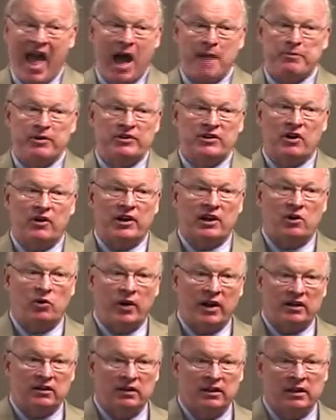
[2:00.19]
to happen very
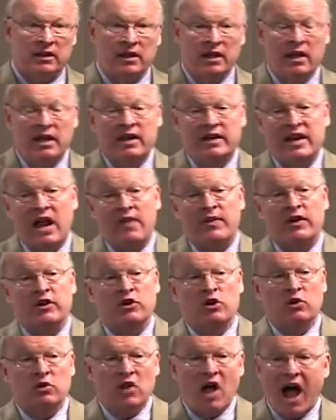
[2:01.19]
quickly. Now, the
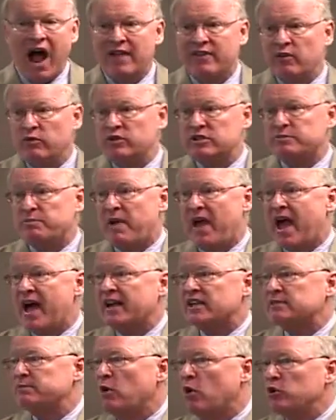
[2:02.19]
new law that was passed,